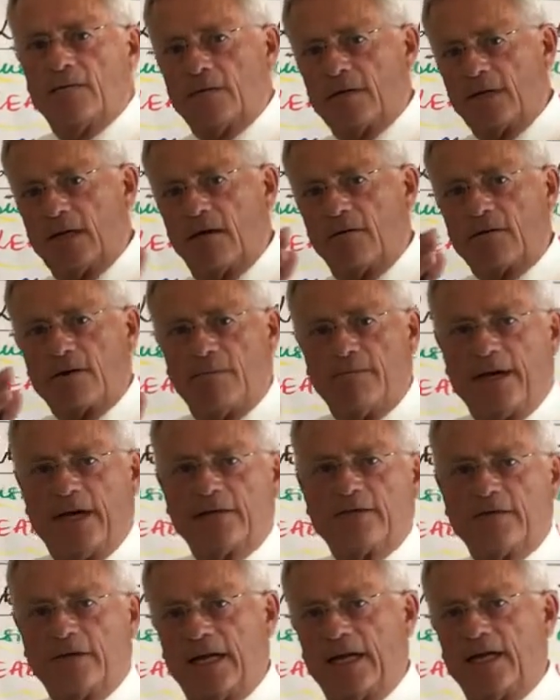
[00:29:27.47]
but I'll come
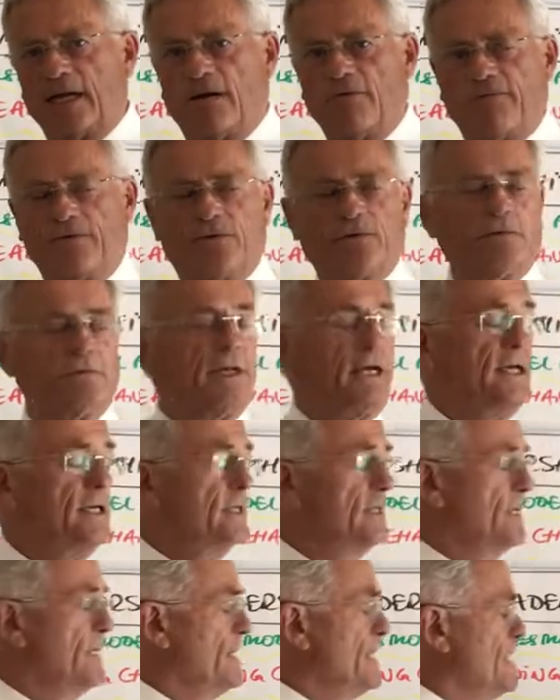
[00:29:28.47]
back to that, how to do
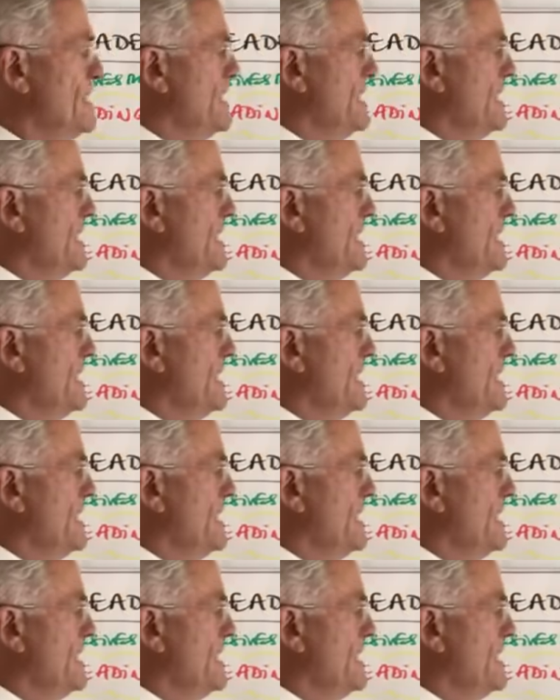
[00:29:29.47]
that.